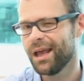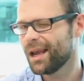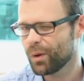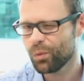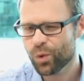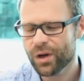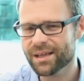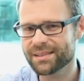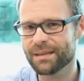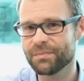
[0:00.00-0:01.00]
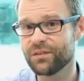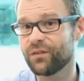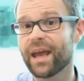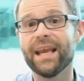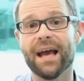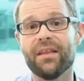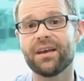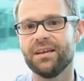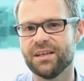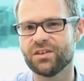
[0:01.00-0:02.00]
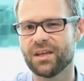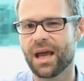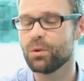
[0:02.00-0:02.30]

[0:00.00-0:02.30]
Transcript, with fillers: Now, we wouldn't accept this for any other condition,